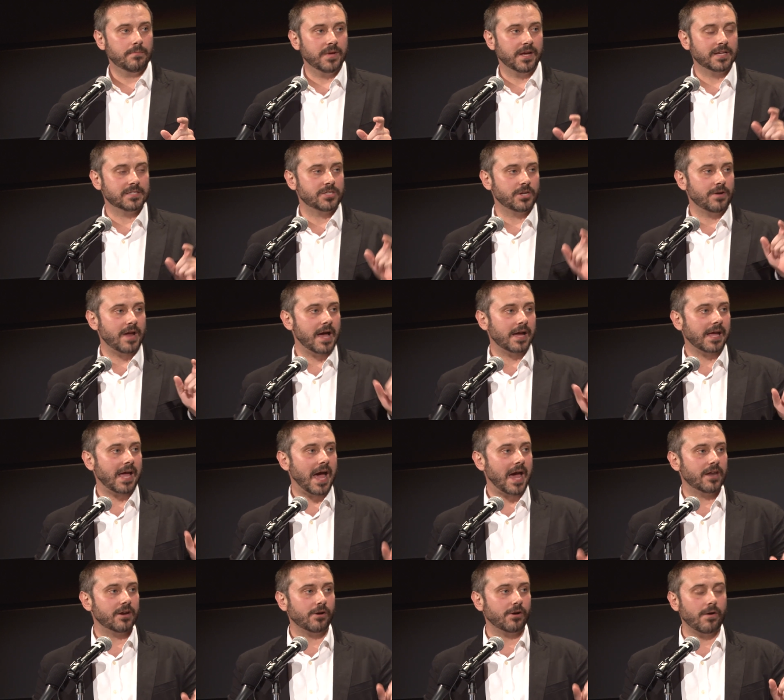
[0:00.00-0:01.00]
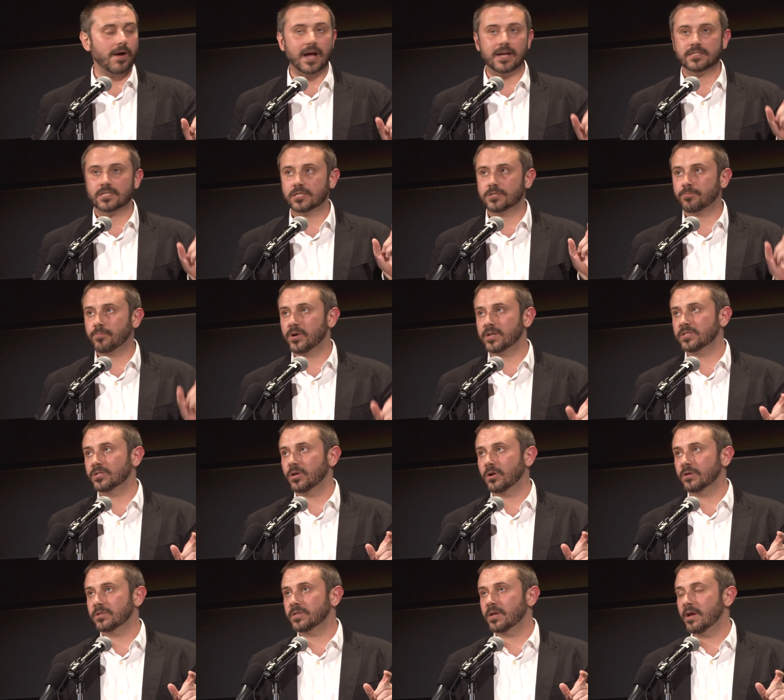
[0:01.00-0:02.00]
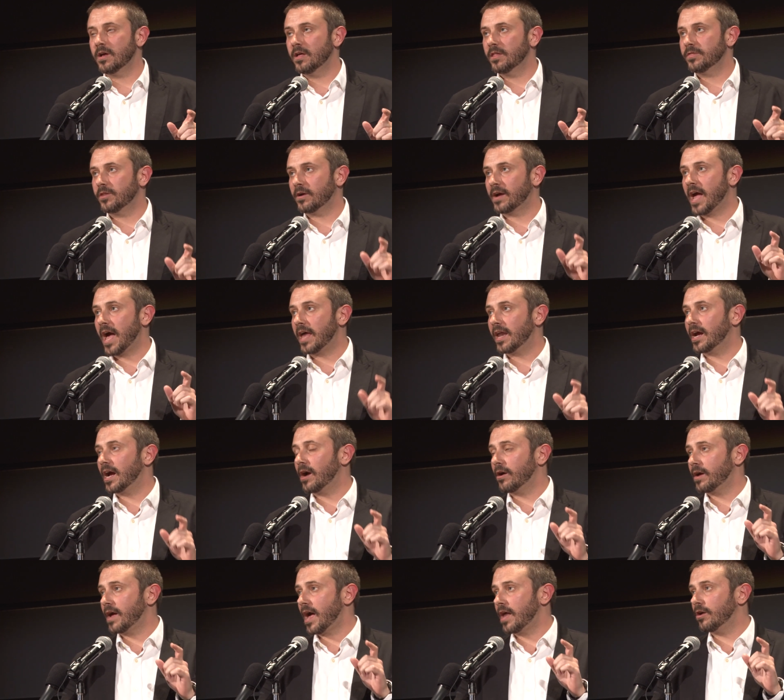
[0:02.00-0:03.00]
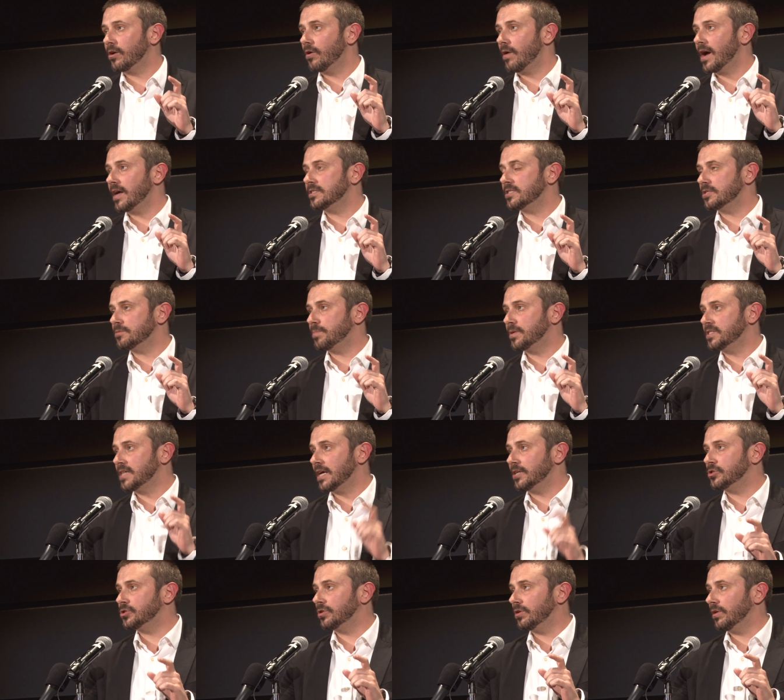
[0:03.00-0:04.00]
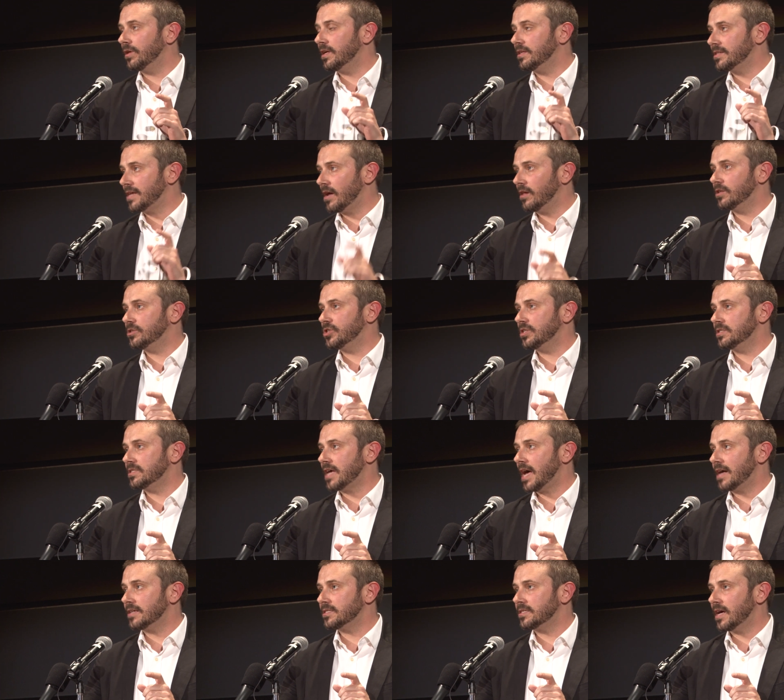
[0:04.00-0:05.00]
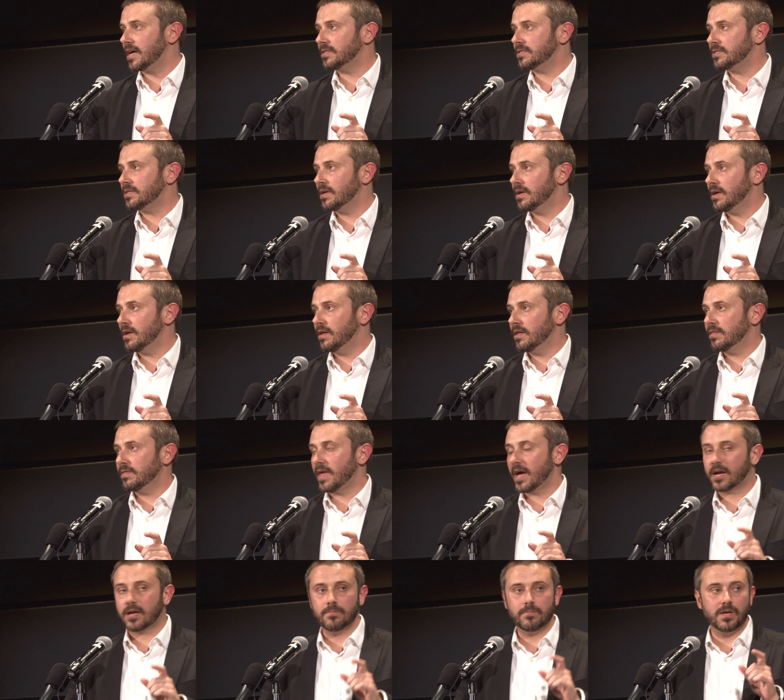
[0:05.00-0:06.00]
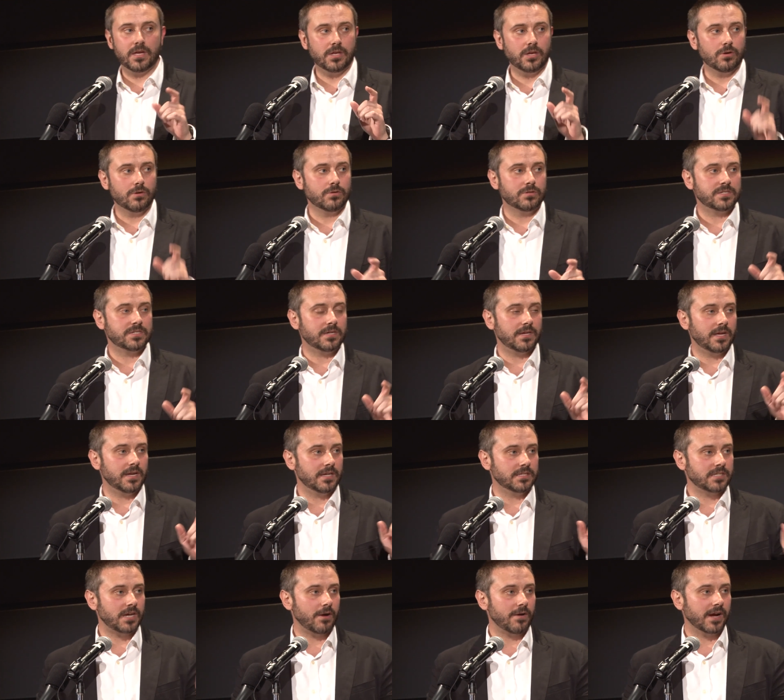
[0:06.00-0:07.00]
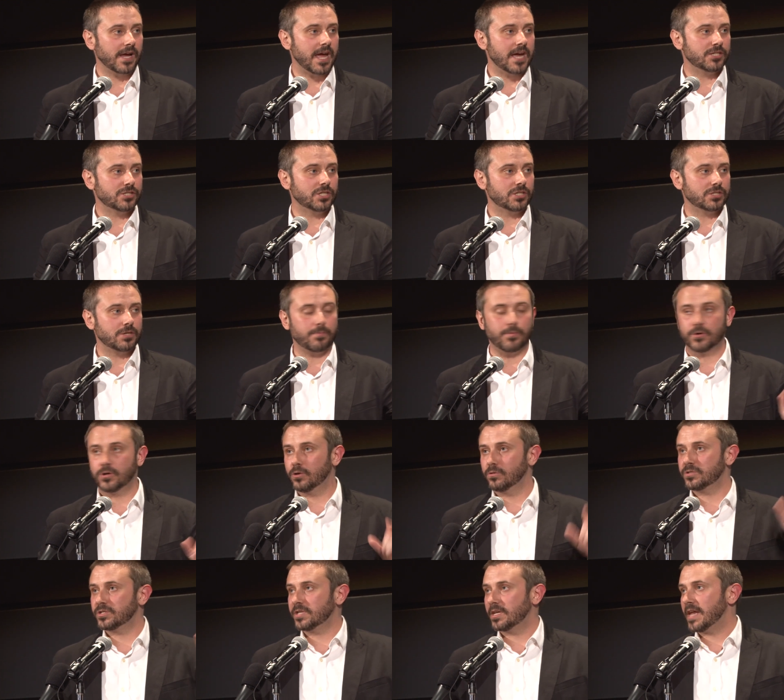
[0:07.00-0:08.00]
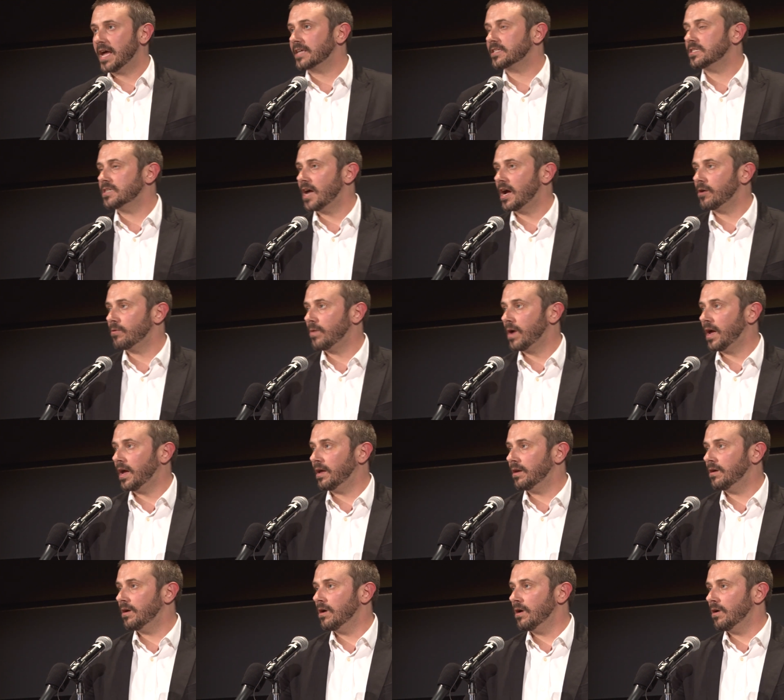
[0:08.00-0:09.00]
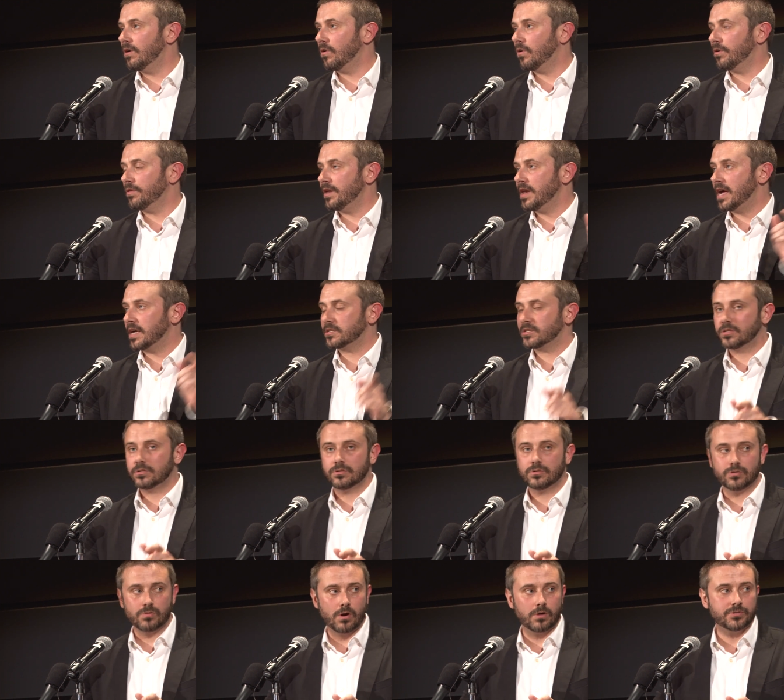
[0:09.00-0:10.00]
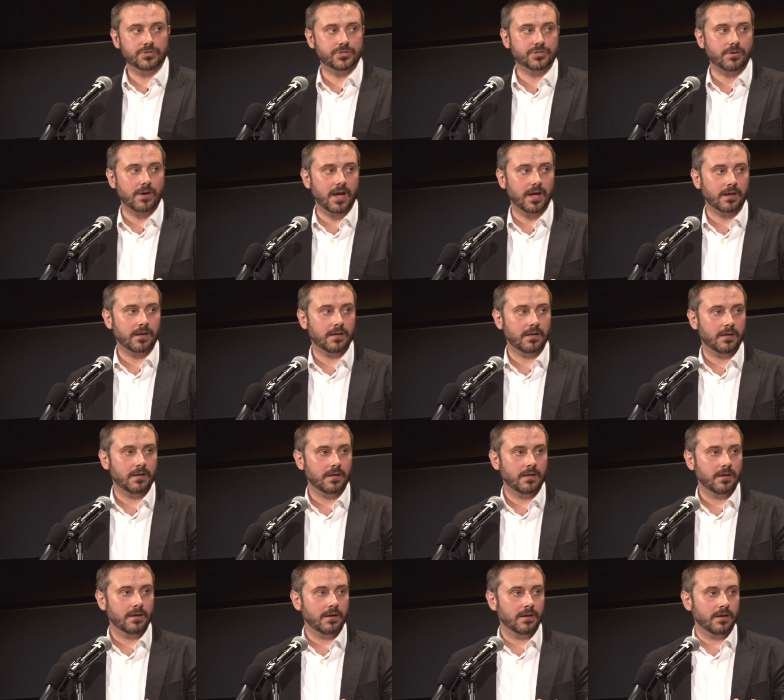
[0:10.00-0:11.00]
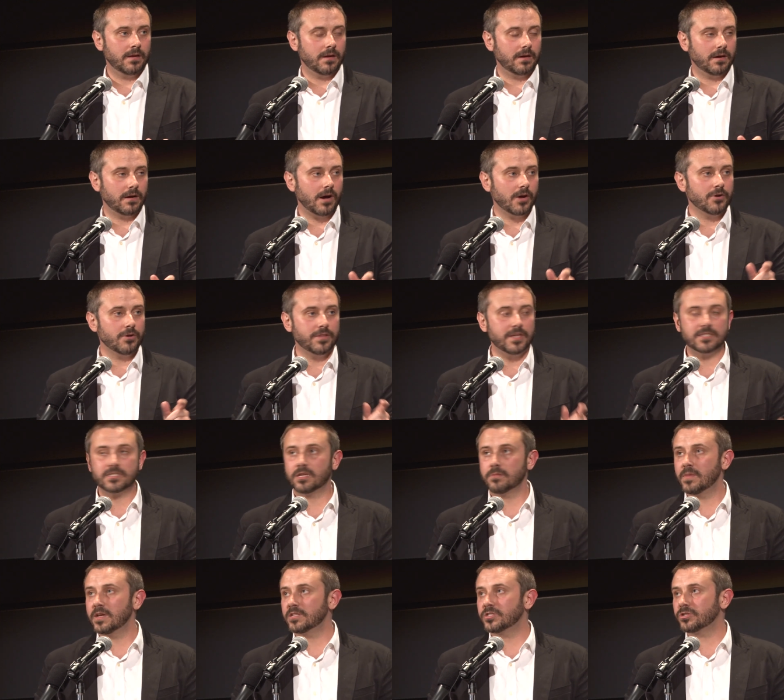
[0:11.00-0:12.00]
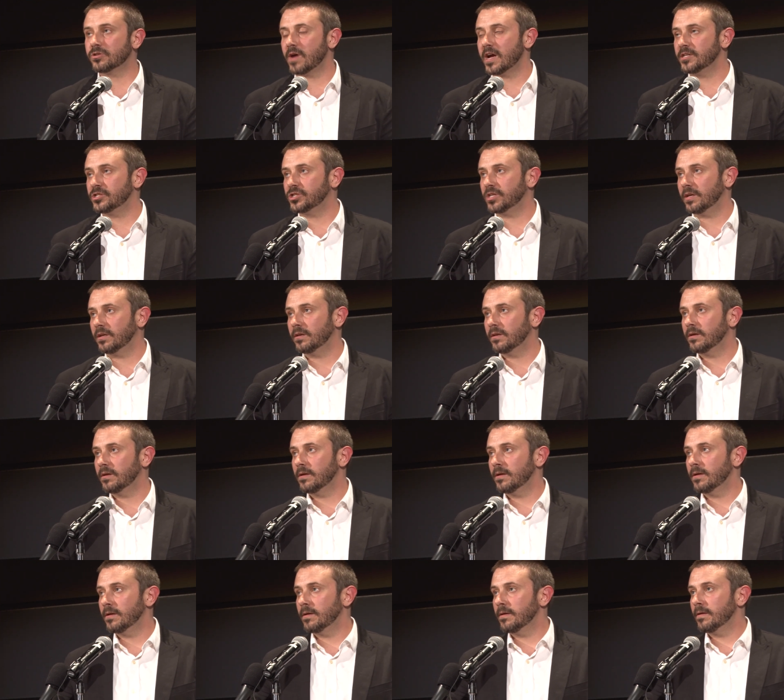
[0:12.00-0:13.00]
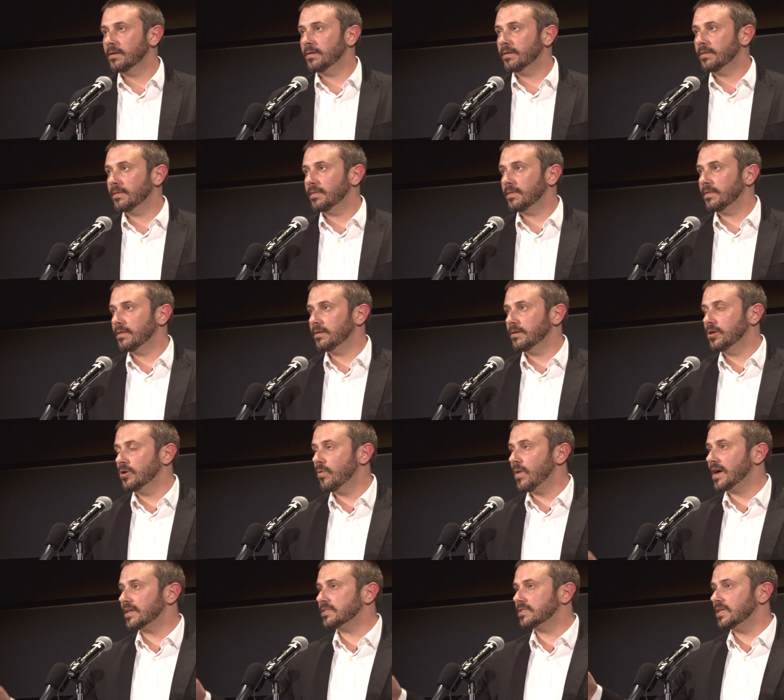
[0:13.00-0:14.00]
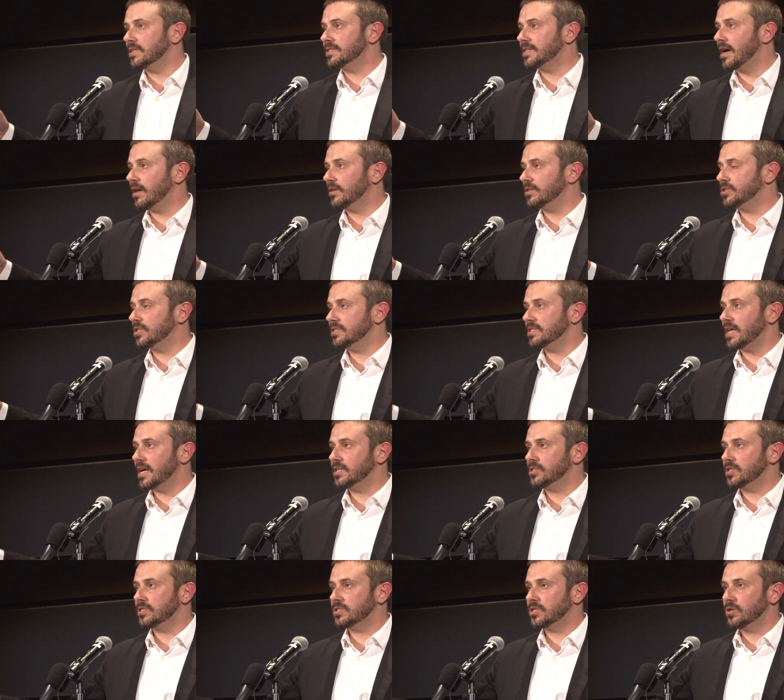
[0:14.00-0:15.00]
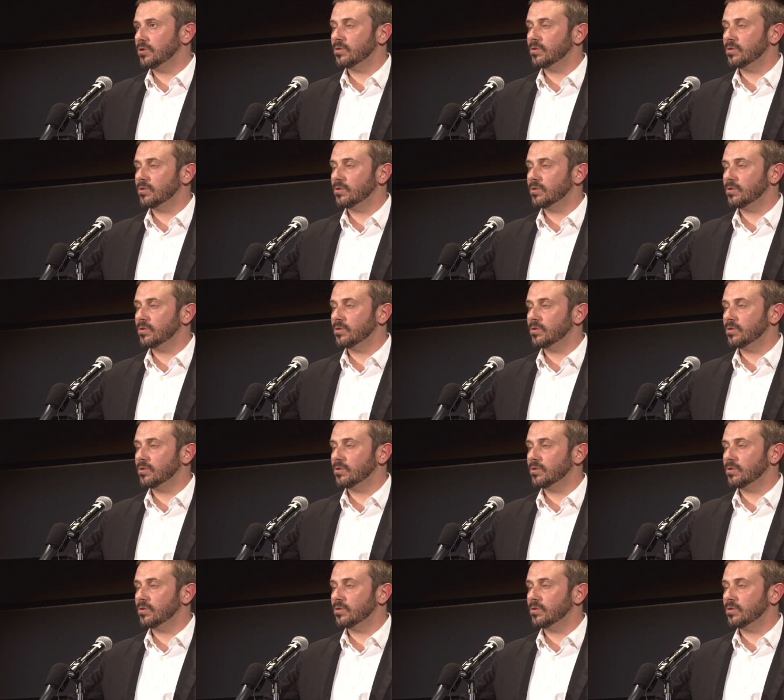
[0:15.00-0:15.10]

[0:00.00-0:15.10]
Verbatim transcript: because they're not categorized as prisoners they're categorized as potential intelligence assets that can be used in interrogation to produce the next night raid or the next drone strike. Under this administration, U.S. intelligence agents